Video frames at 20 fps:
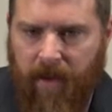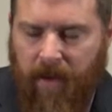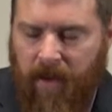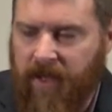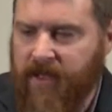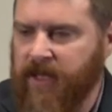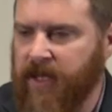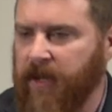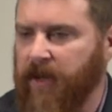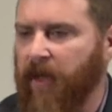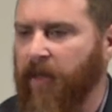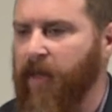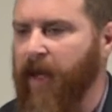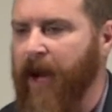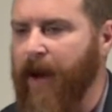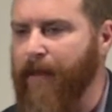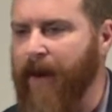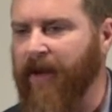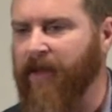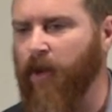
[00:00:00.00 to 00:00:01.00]
Listen, the
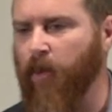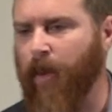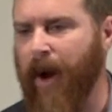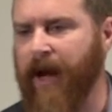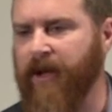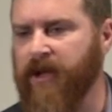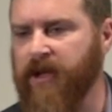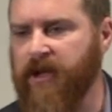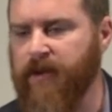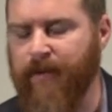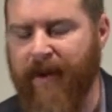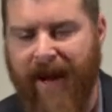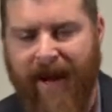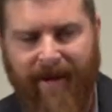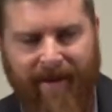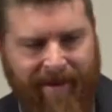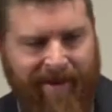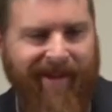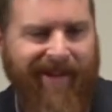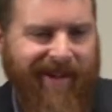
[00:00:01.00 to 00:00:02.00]
thing about the righteous
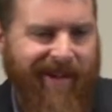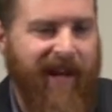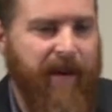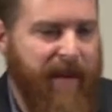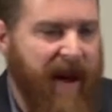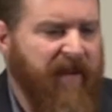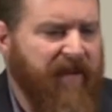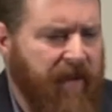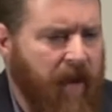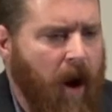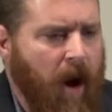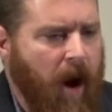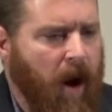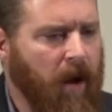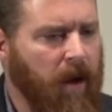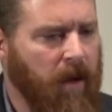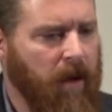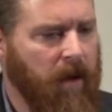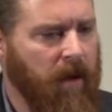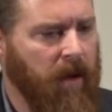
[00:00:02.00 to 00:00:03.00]
man, he may
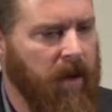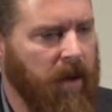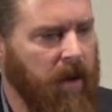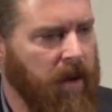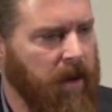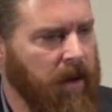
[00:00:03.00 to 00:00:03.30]
fall,